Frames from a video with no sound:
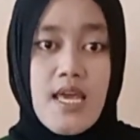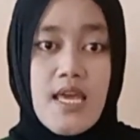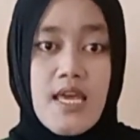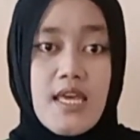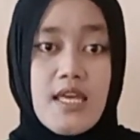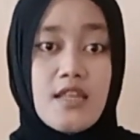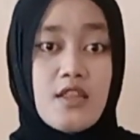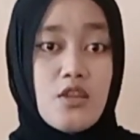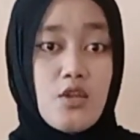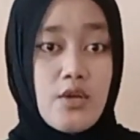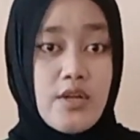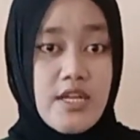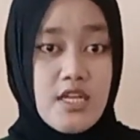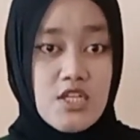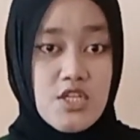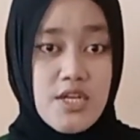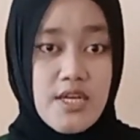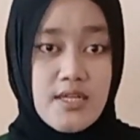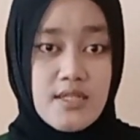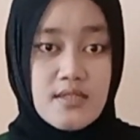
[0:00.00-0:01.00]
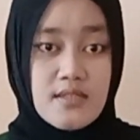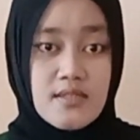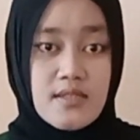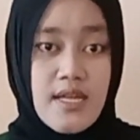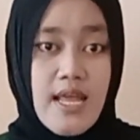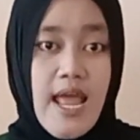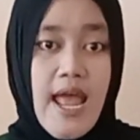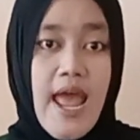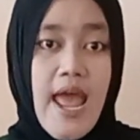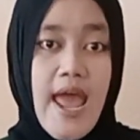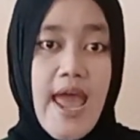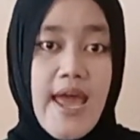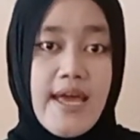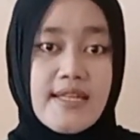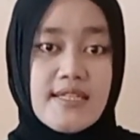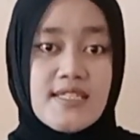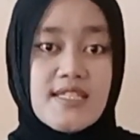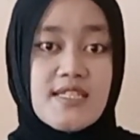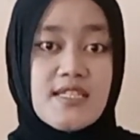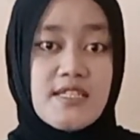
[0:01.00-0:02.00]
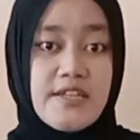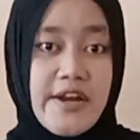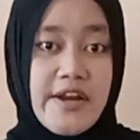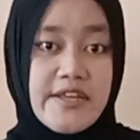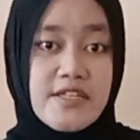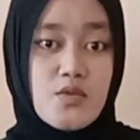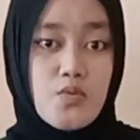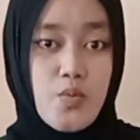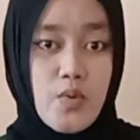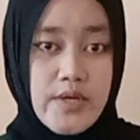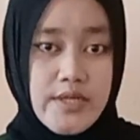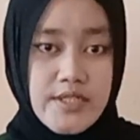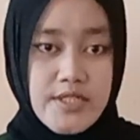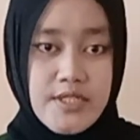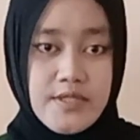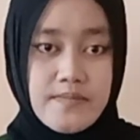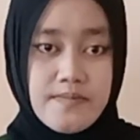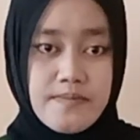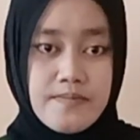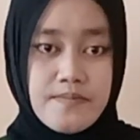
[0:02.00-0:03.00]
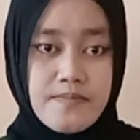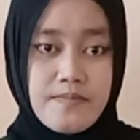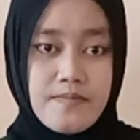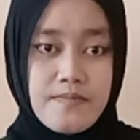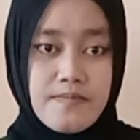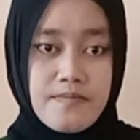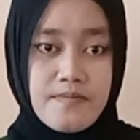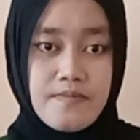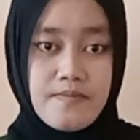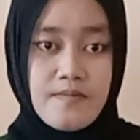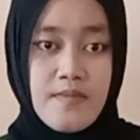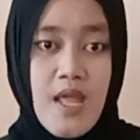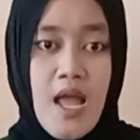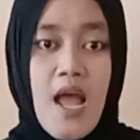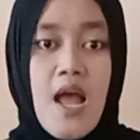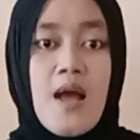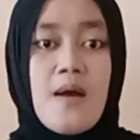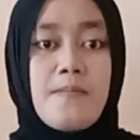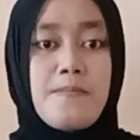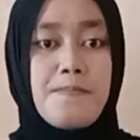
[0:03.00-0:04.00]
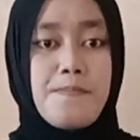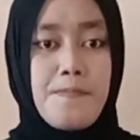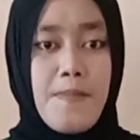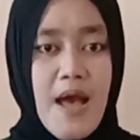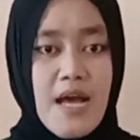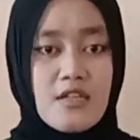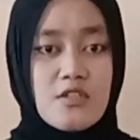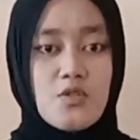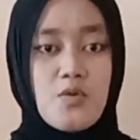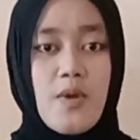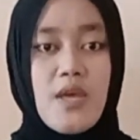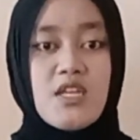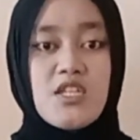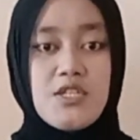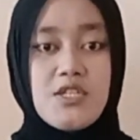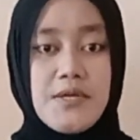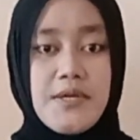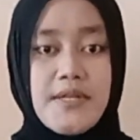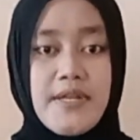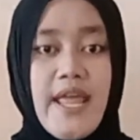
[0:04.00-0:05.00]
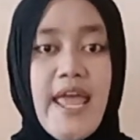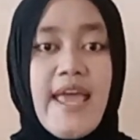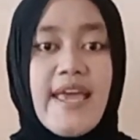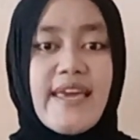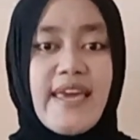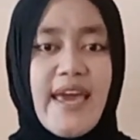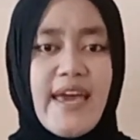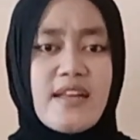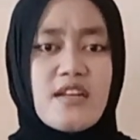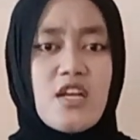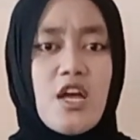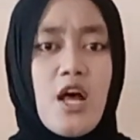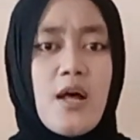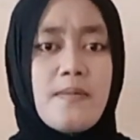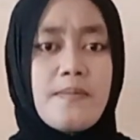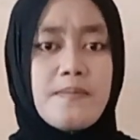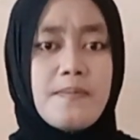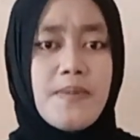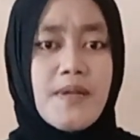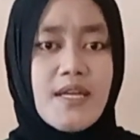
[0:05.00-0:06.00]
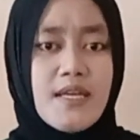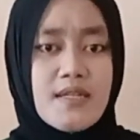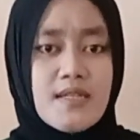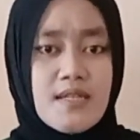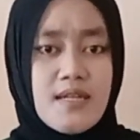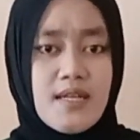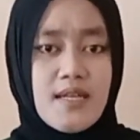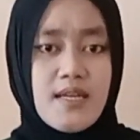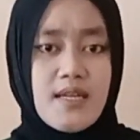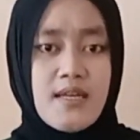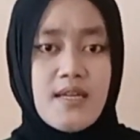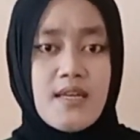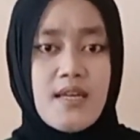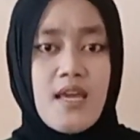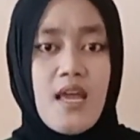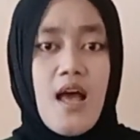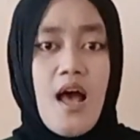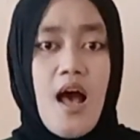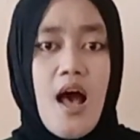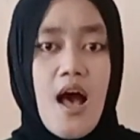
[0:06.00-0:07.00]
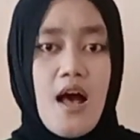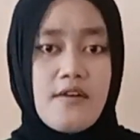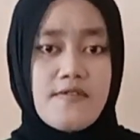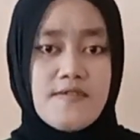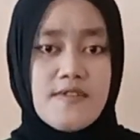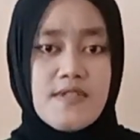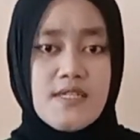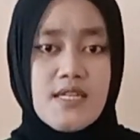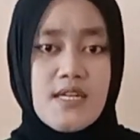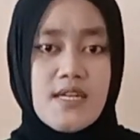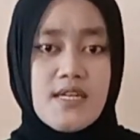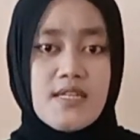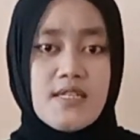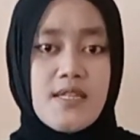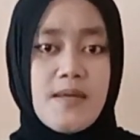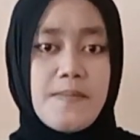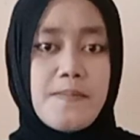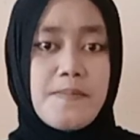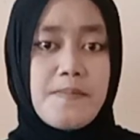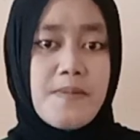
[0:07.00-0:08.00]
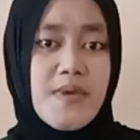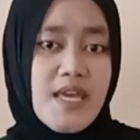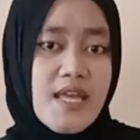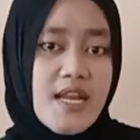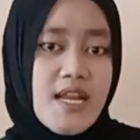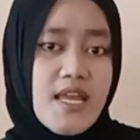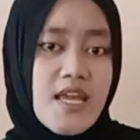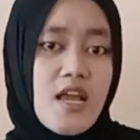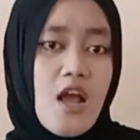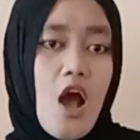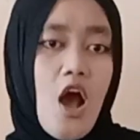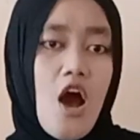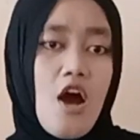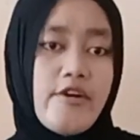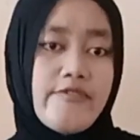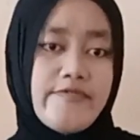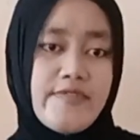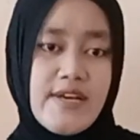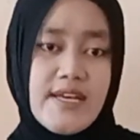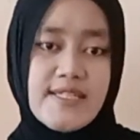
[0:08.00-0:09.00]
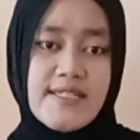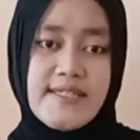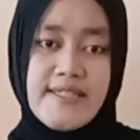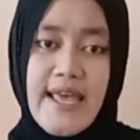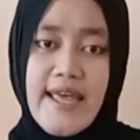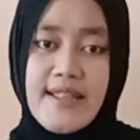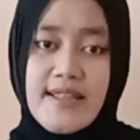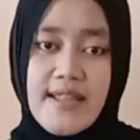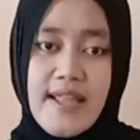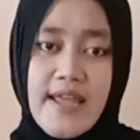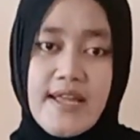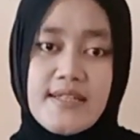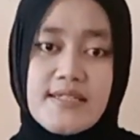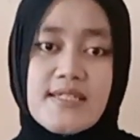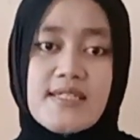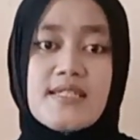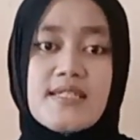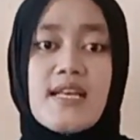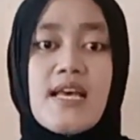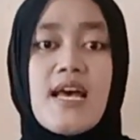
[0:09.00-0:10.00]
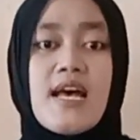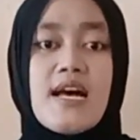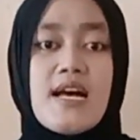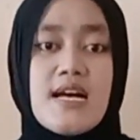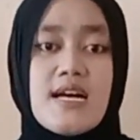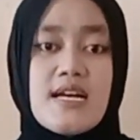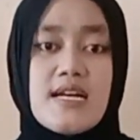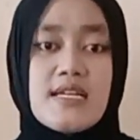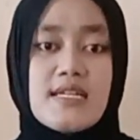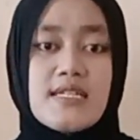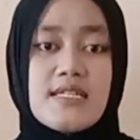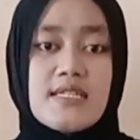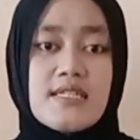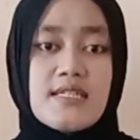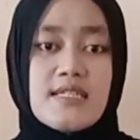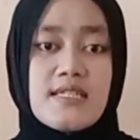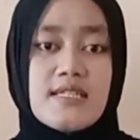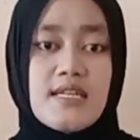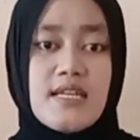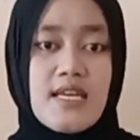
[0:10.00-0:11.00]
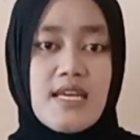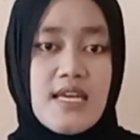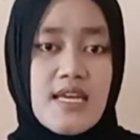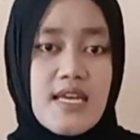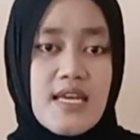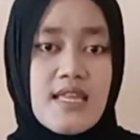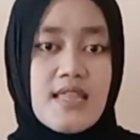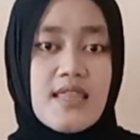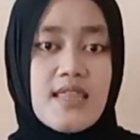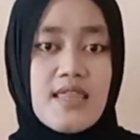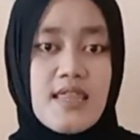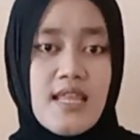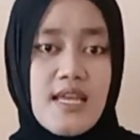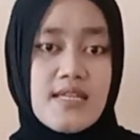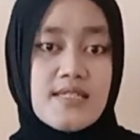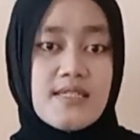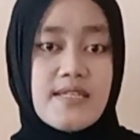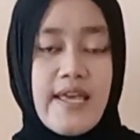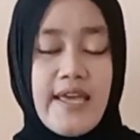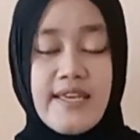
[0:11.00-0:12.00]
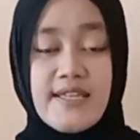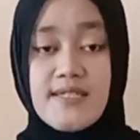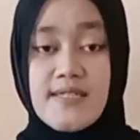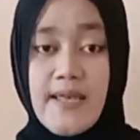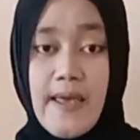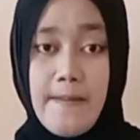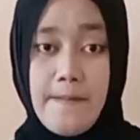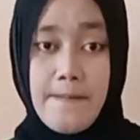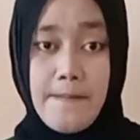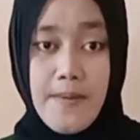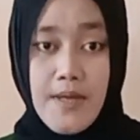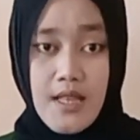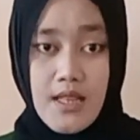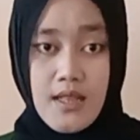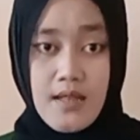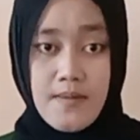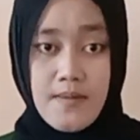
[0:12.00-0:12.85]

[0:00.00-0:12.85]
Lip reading: intonation, and stress word. Punctuation can completely alter the meaning of a sentence as in this example.